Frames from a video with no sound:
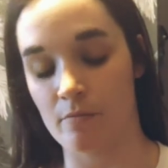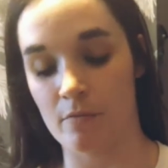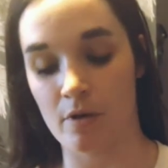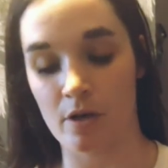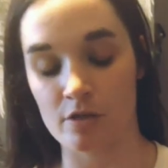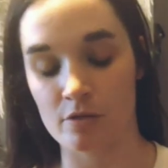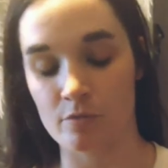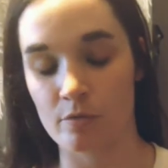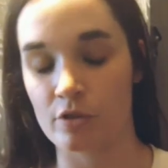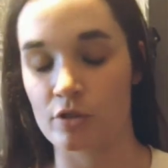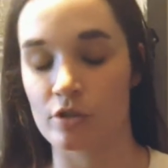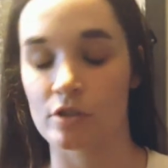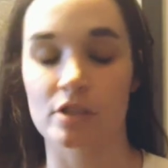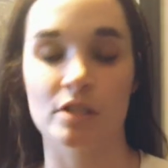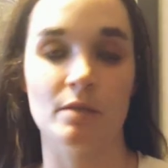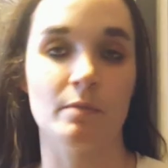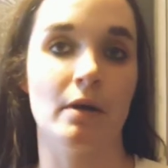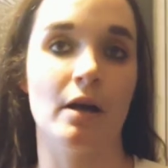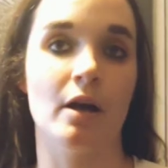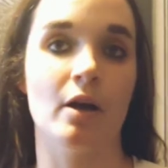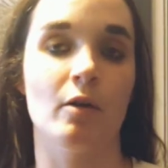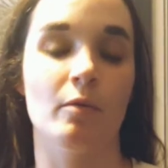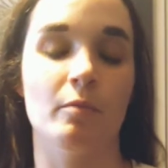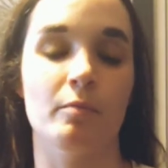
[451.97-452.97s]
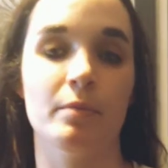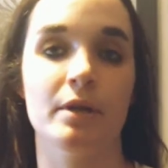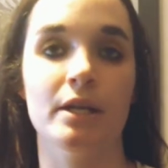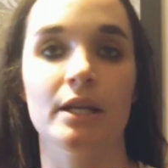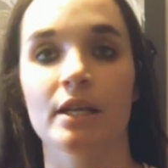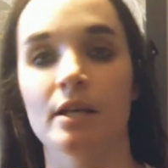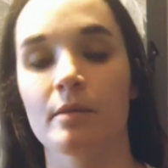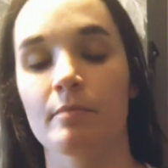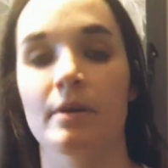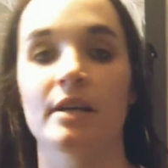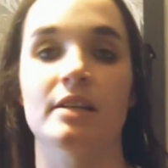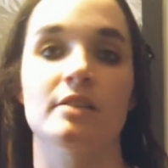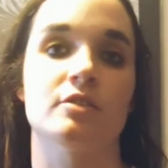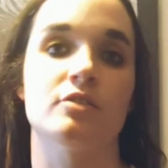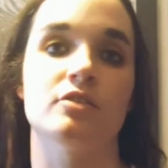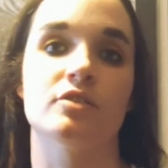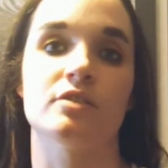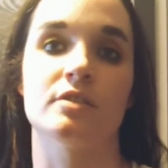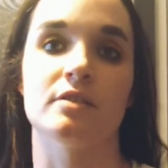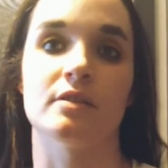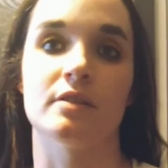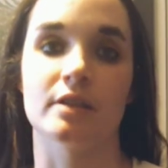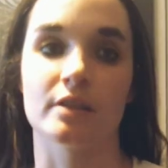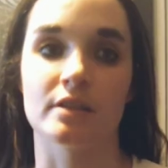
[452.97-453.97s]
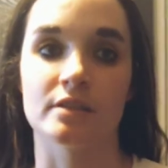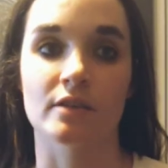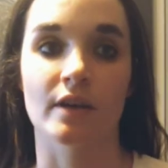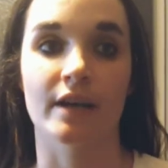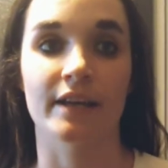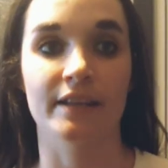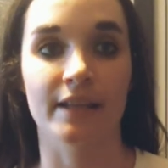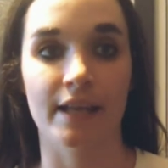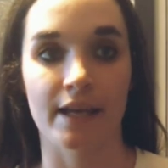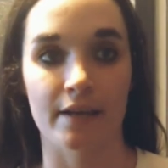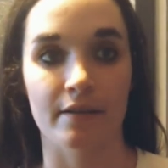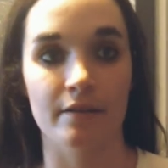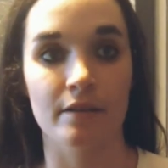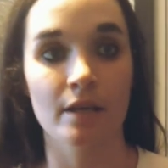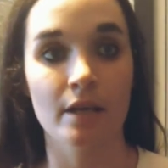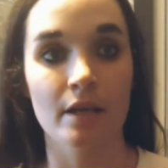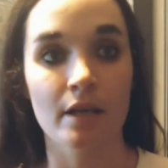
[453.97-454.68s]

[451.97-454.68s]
ask questions about pillion passengers and things like that.